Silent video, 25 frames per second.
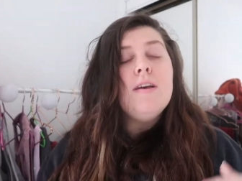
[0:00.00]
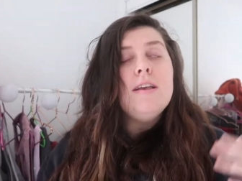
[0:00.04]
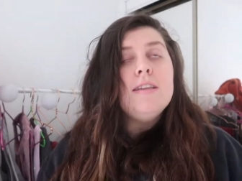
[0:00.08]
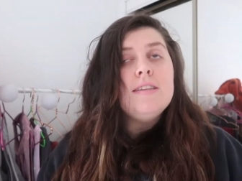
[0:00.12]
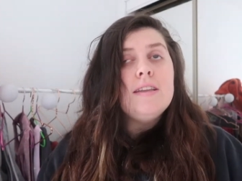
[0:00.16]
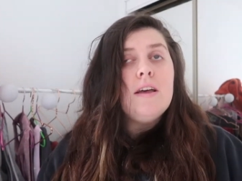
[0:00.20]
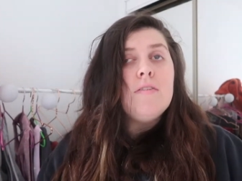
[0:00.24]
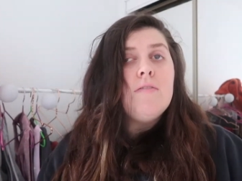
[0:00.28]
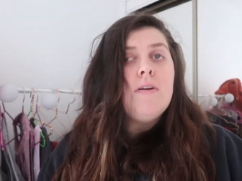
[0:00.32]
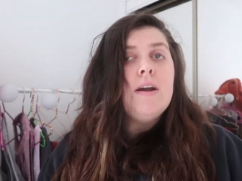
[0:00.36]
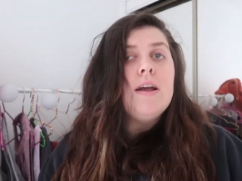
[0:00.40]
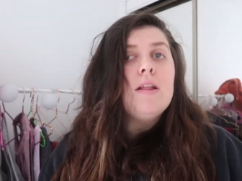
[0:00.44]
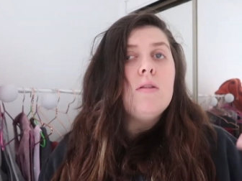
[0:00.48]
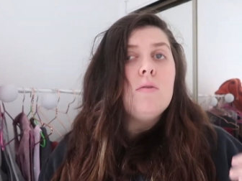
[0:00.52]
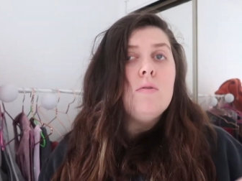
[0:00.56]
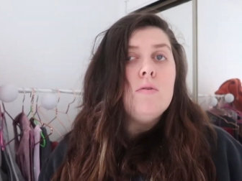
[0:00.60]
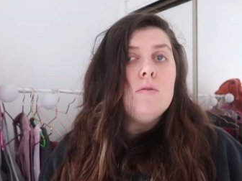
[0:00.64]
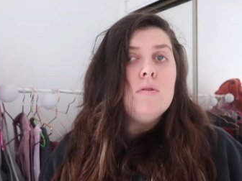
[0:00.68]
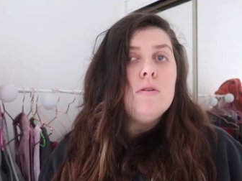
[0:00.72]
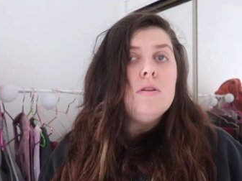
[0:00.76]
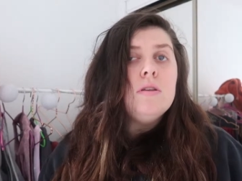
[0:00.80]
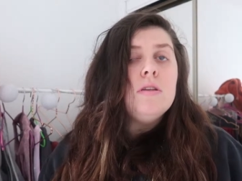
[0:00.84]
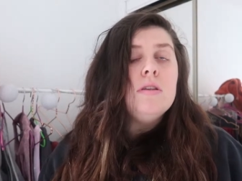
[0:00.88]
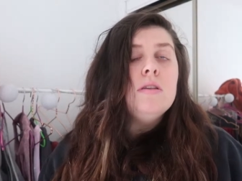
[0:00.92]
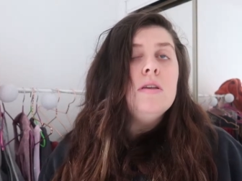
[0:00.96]
is if I
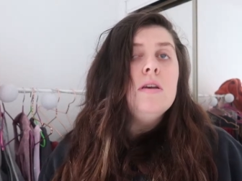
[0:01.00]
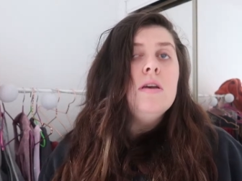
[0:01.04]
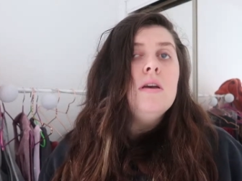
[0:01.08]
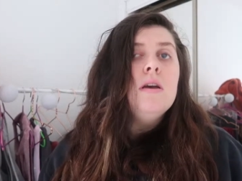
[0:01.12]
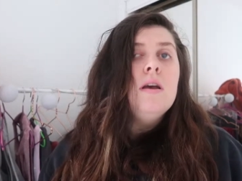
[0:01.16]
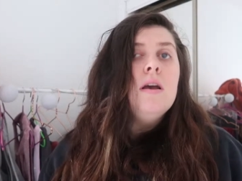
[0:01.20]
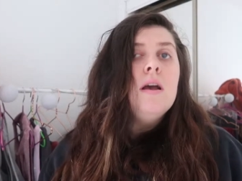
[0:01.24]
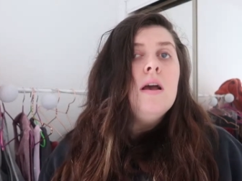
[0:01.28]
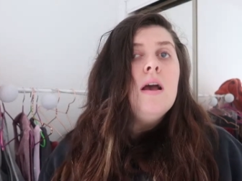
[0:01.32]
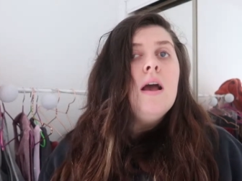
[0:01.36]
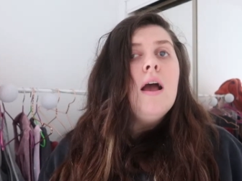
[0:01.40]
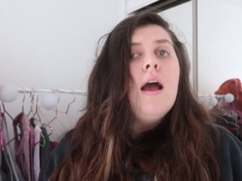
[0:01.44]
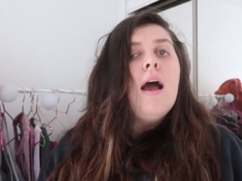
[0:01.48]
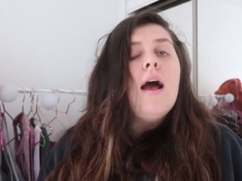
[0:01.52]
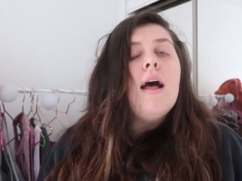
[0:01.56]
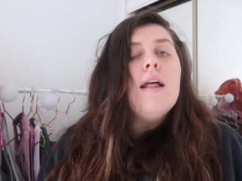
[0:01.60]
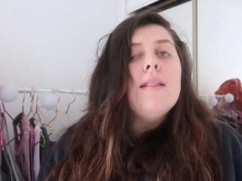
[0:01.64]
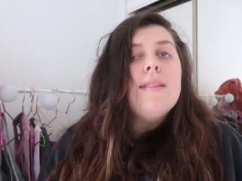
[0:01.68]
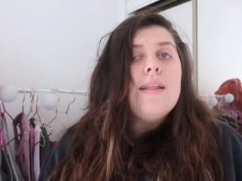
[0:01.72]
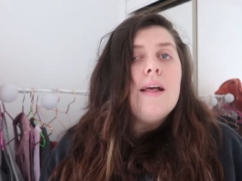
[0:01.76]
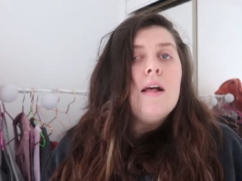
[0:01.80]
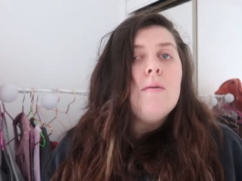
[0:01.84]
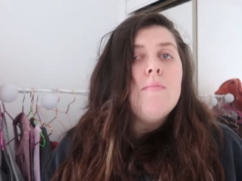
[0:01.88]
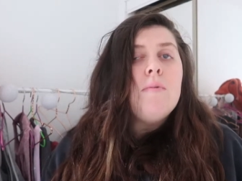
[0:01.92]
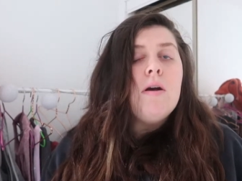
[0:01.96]
lose a
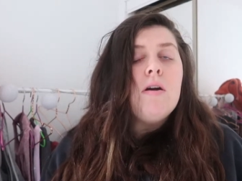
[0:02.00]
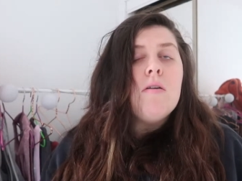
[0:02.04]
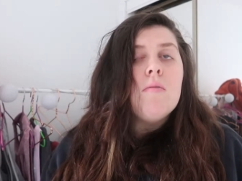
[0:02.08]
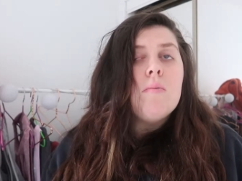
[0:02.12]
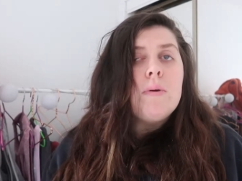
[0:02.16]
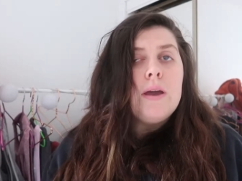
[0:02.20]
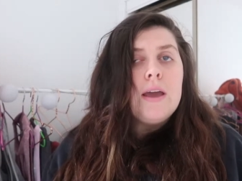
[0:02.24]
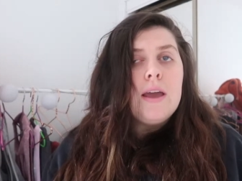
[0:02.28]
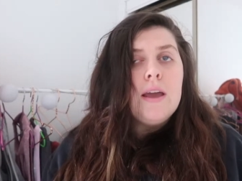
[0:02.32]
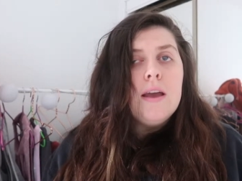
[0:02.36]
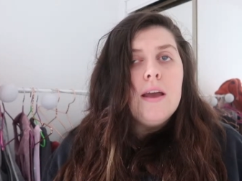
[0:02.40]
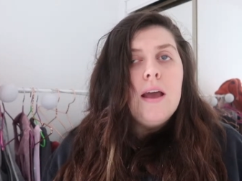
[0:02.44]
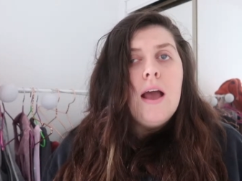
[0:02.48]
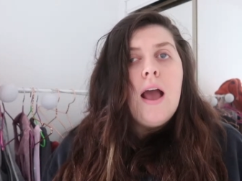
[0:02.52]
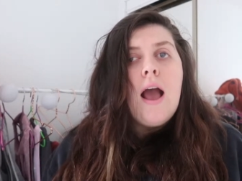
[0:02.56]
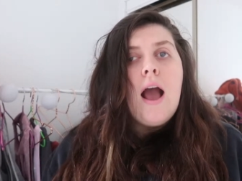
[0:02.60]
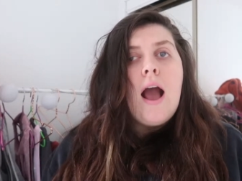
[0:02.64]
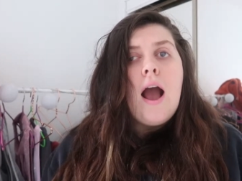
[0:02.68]
little bit of weight.